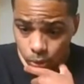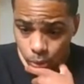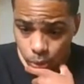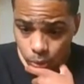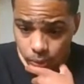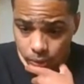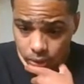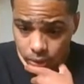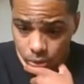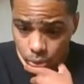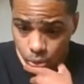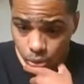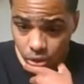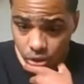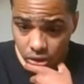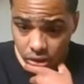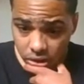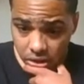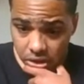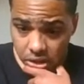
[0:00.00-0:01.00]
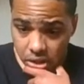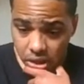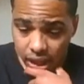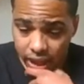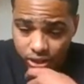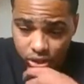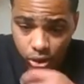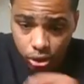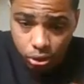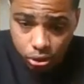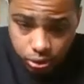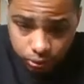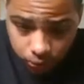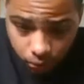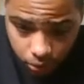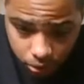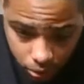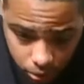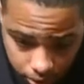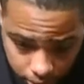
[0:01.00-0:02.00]
Woman. with Lex Luthor's
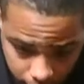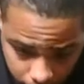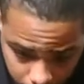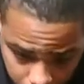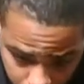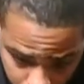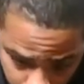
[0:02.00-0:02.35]
voice, okay.